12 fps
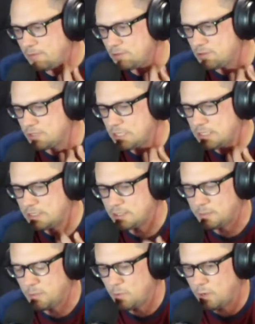you should get to the
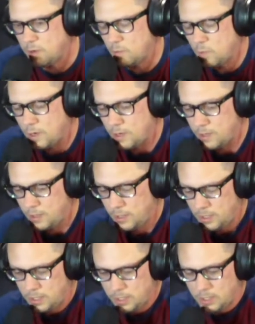point where
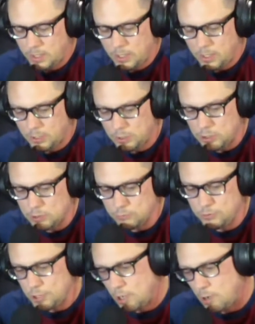you
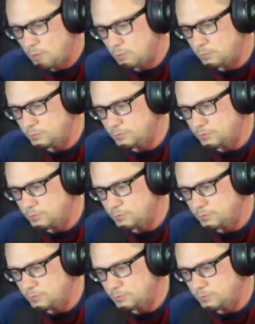don't,